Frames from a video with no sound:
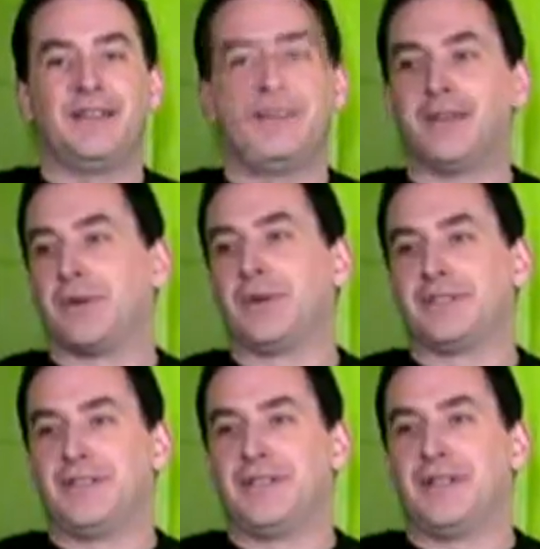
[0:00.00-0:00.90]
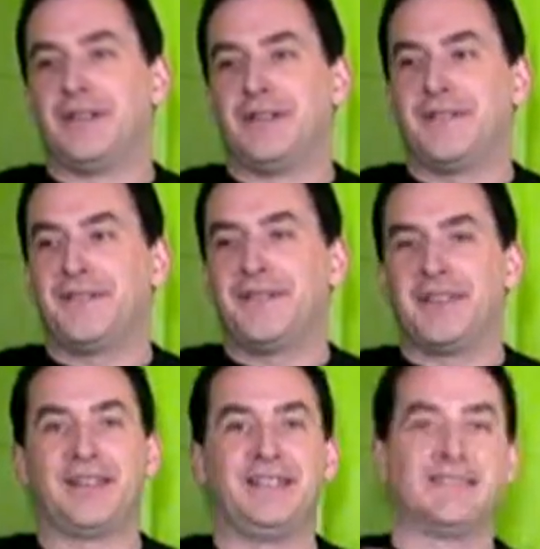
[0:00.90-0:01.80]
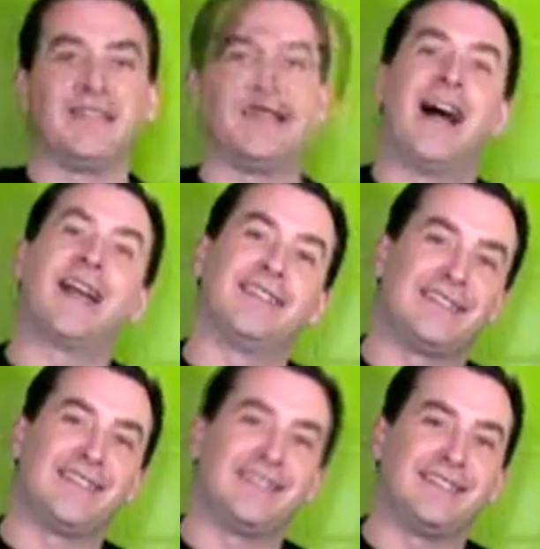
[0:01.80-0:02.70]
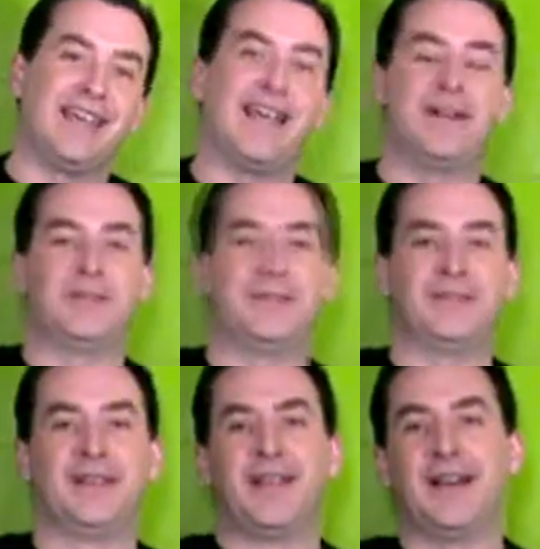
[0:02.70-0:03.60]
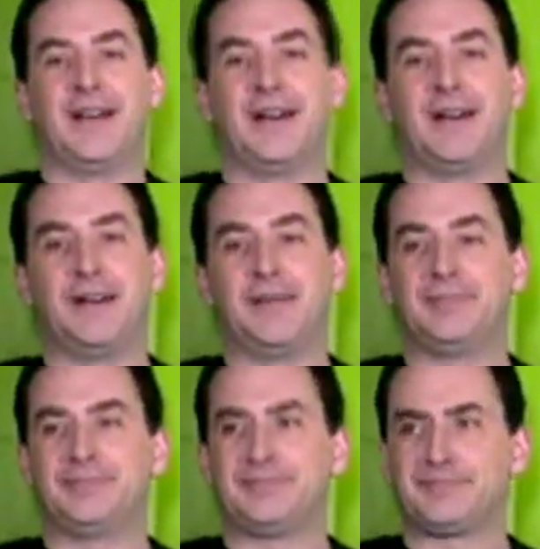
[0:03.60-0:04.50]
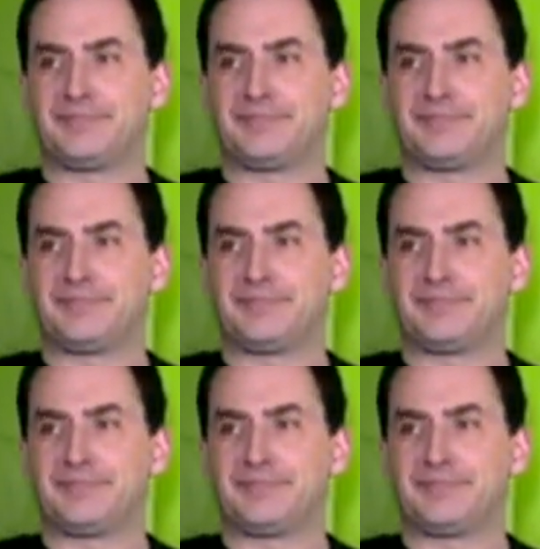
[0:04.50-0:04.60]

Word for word: There was no, nothing to lock the Tick down. Um,